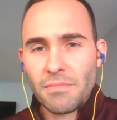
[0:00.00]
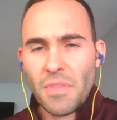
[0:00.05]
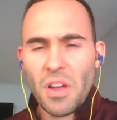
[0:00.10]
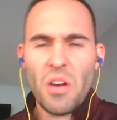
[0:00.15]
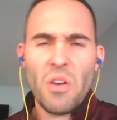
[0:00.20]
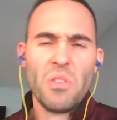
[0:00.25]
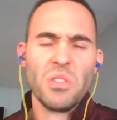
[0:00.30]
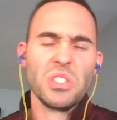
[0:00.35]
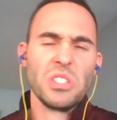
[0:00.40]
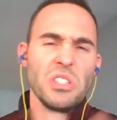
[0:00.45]

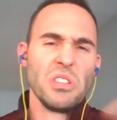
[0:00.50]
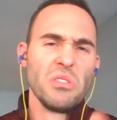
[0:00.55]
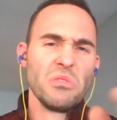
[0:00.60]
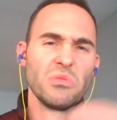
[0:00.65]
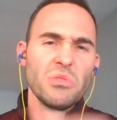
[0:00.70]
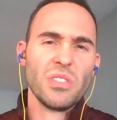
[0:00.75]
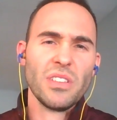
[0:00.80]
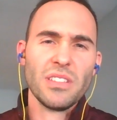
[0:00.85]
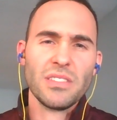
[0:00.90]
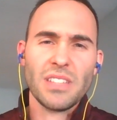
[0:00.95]
Oh, it's
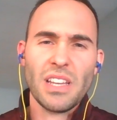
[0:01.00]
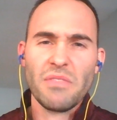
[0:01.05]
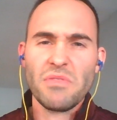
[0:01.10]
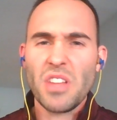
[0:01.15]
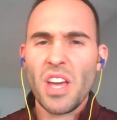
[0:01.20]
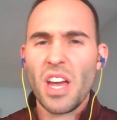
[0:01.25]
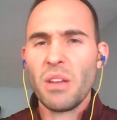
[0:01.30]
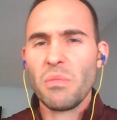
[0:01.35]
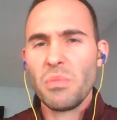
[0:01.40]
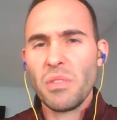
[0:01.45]
useless. I've
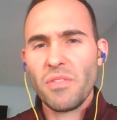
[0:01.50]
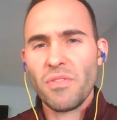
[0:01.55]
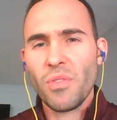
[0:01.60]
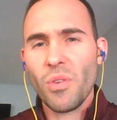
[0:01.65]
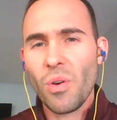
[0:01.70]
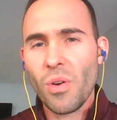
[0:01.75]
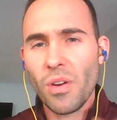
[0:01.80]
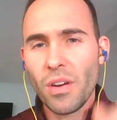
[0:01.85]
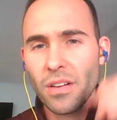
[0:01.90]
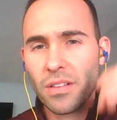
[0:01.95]
done it
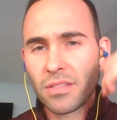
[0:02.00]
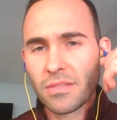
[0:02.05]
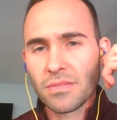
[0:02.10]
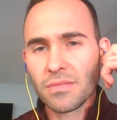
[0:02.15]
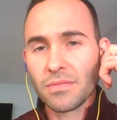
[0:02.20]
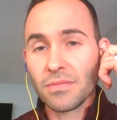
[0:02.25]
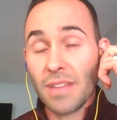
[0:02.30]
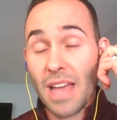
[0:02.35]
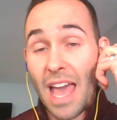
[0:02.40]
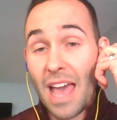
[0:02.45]
before.
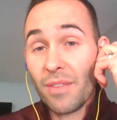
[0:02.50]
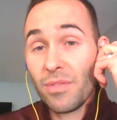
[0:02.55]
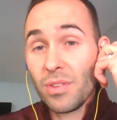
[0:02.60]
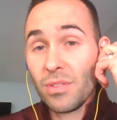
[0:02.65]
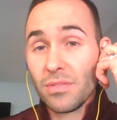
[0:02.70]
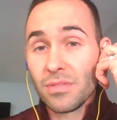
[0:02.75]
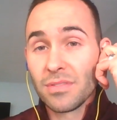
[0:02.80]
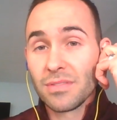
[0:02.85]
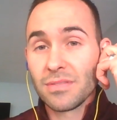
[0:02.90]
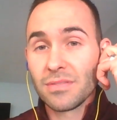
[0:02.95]
Have you?
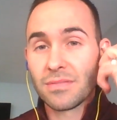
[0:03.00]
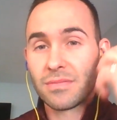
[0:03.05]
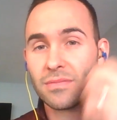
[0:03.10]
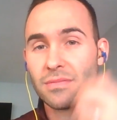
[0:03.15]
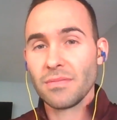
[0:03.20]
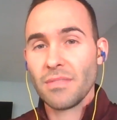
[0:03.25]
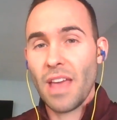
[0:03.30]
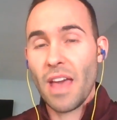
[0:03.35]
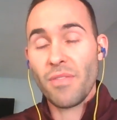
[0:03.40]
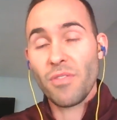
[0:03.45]

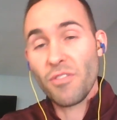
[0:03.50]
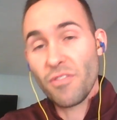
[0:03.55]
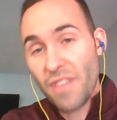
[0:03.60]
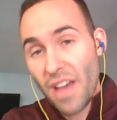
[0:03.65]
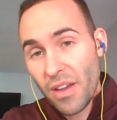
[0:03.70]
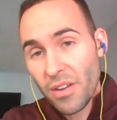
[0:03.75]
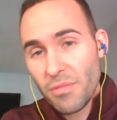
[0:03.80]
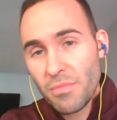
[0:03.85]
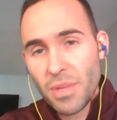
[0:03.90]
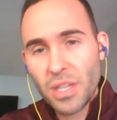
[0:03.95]
Have you
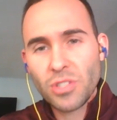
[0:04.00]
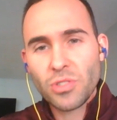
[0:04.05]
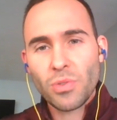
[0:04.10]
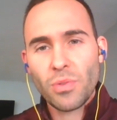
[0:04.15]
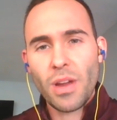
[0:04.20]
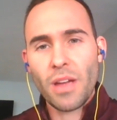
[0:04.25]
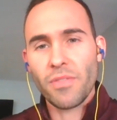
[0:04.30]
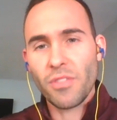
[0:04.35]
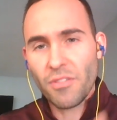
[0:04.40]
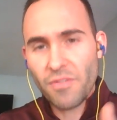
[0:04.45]
found a mentor?
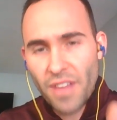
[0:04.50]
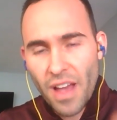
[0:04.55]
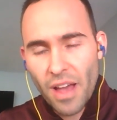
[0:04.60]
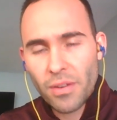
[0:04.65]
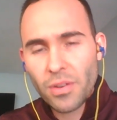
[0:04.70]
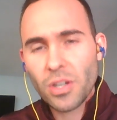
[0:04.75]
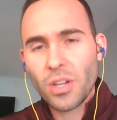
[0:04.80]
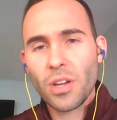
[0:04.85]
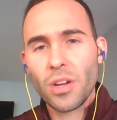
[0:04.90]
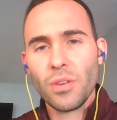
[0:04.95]
Have you found
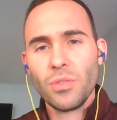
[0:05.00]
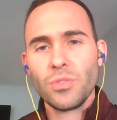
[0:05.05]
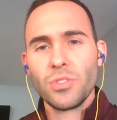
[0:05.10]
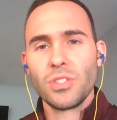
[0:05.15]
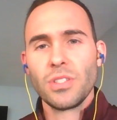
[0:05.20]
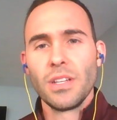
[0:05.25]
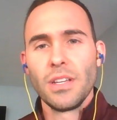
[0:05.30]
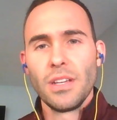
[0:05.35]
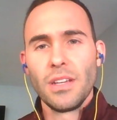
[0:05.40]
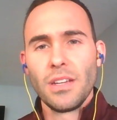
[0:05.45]
a coach?
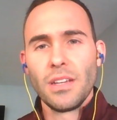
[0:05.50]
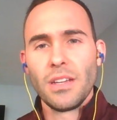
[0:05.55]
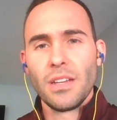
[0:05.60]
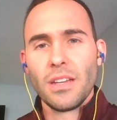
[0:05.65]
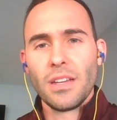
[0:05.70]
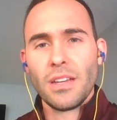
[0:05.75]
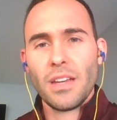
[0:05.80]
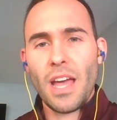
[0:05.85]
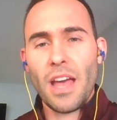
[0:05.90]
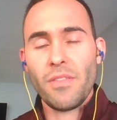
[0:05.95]

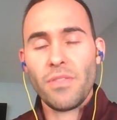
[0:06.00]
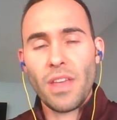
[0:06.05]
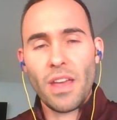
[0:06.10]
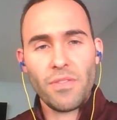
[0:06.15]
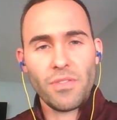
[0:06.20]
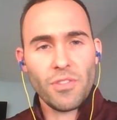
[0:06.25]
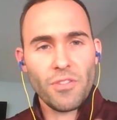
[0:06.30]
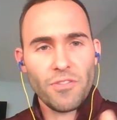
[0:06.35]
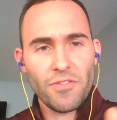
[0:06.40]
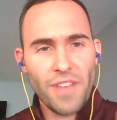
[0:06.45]
Have
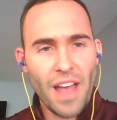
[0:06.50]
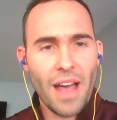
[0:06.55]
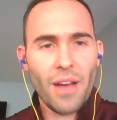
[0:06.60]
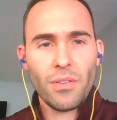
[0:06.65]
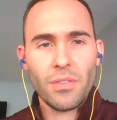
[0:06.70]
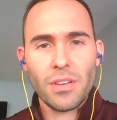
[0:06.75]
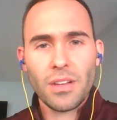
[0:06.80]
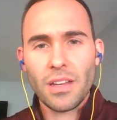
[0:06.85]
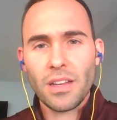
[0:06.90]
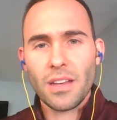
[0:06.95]
you
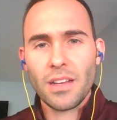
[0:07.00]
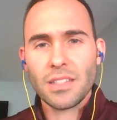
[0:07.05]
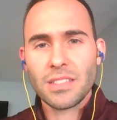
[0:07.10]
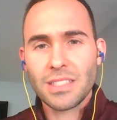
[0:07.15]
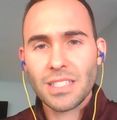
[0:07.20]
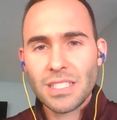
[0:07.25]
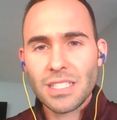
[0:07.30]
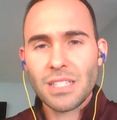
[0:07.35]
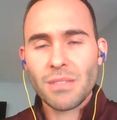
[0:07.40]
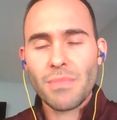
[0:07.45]
found a
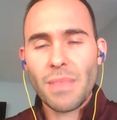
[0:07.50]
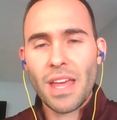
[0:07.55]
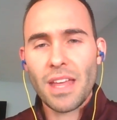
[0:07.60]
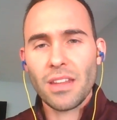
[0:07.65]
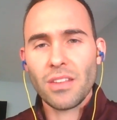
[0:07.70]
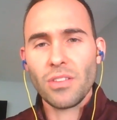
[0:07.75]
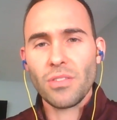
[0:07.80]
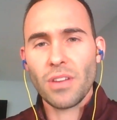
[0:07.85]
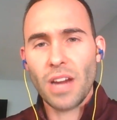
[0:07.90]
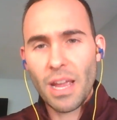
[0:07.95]
system that
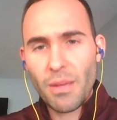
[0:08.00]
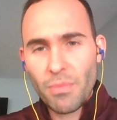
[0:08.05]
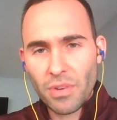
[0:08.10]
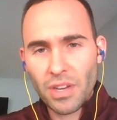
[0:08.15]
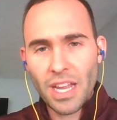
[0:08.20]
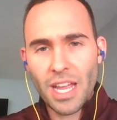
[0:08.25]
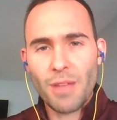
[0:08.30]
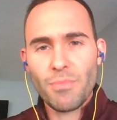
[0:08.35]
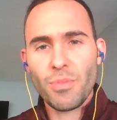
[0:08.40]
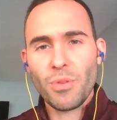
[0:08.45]
you are able
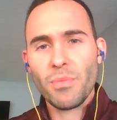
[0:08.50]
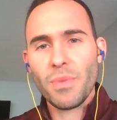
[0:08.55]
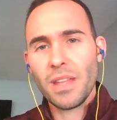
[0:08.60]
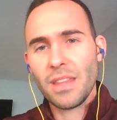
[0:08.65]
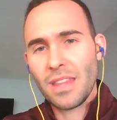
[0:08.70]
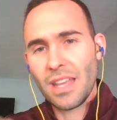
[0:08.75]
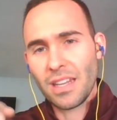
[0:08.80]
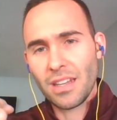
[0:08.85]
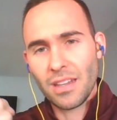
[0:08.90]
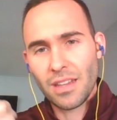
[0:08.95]
to implement
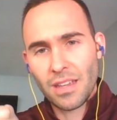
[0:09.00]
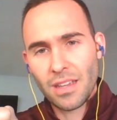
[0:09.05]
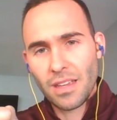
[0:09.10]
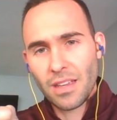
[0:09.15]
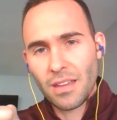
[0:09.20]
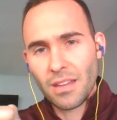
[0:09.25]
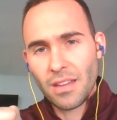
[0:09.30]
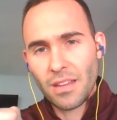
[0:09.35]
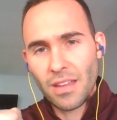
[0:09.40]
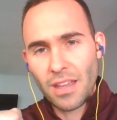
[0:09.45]
that
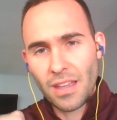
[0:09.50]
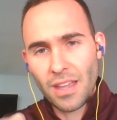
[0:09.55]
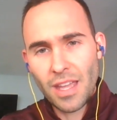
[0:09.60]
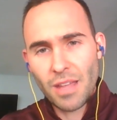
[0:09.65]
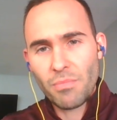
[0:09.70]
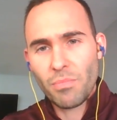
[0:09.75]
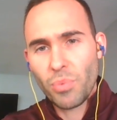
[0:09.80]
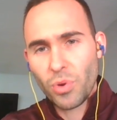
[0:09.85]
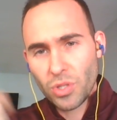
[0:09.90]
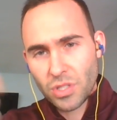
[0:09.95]

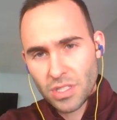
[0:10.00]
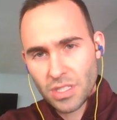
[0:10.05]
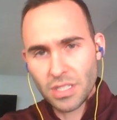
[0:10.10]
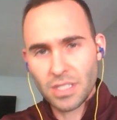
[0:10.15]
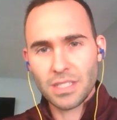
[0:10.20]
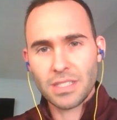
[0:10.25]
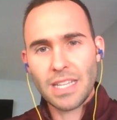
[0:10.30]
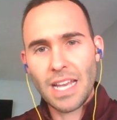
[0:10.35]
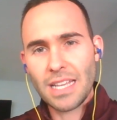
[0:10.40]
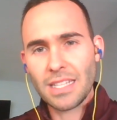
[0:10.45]
inputs
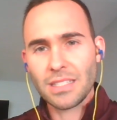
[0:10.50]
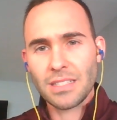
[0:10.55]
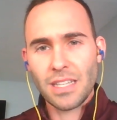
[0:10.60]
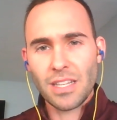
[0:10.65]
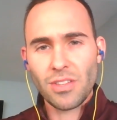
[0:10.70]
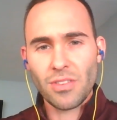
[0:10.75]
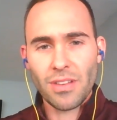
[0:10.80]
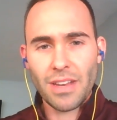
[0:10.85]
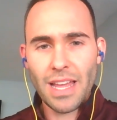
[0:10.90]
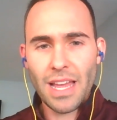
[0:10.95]
success in
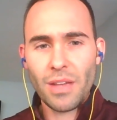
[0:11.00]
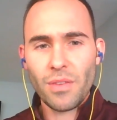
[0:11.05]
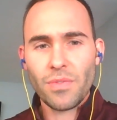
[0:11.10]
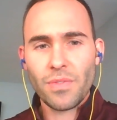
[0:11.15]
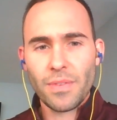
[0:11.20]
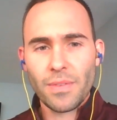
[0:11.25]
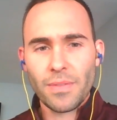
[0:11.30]
your life?